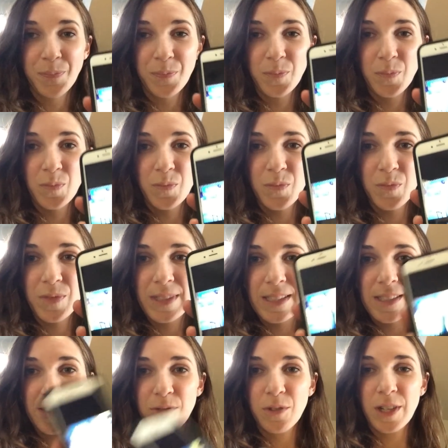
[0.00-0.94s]

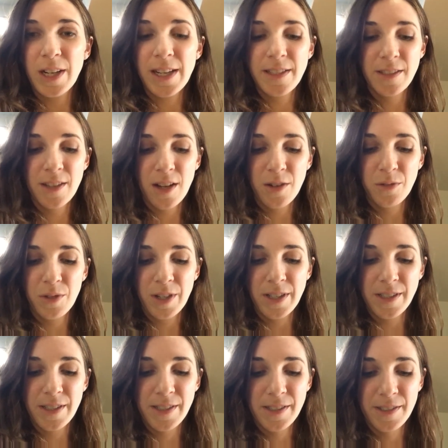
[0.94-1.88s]
Rodrigo. What I saw
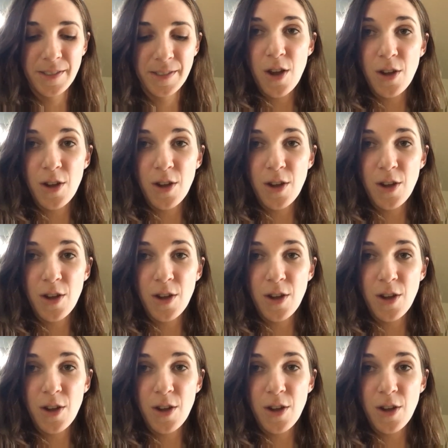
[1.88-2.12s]
was